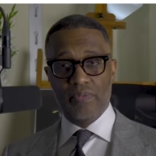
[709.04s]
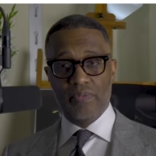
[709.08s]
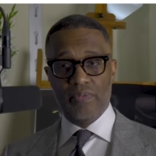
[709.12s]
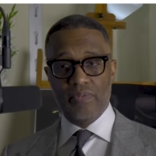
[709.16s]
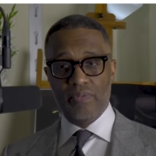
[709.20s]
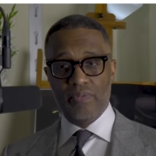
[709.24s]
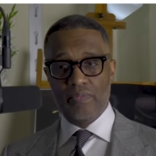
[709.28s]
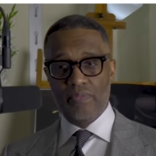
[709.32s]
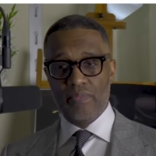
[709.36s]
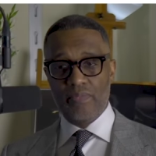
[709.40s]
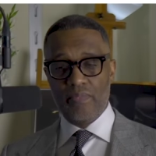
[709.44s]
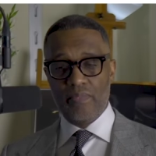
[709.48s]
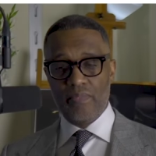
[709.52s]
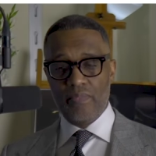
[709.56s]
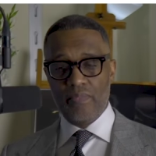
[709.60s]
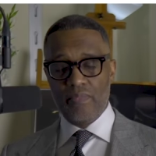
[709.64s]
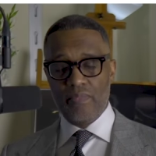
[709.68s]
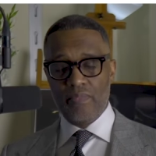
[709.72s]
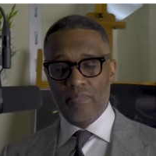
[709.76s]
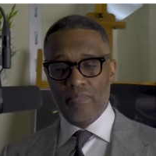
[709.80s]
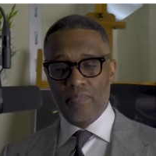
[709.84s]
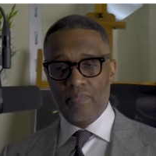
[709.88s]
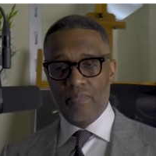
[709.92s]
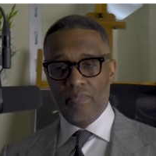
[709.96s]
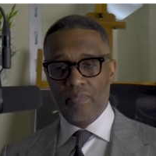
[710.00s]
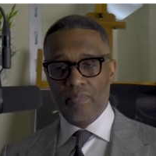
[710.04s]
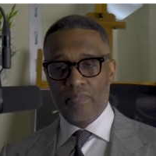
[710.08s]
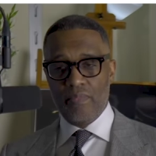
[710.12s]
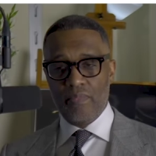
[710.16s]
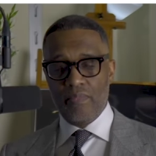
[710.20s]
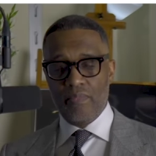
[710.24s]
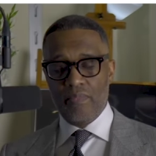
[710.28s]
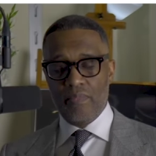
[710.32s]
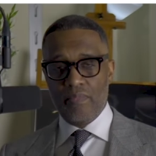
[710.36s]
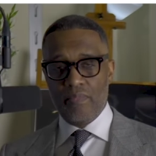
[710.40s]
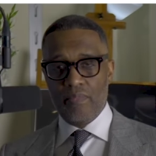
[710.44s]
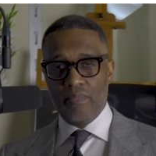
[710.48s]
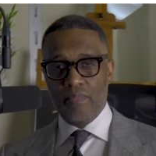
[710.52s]

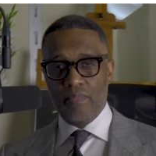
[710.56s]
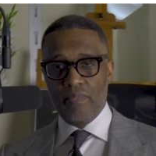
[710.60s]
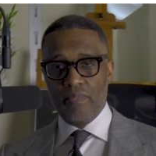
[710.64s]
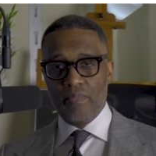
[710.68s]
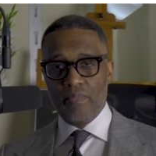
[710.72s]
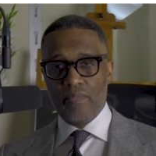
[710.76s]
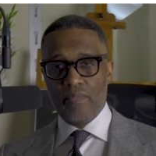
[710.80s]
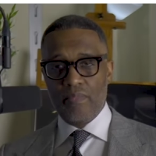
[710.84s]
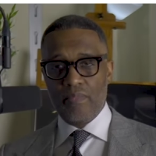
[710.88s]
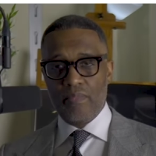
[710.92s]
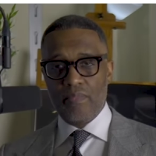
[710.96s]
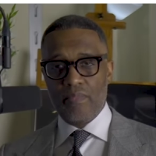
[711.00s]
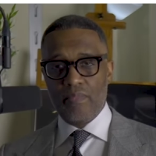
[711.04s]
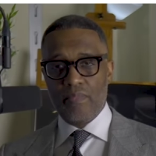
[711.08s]
No one is speaking in this clip.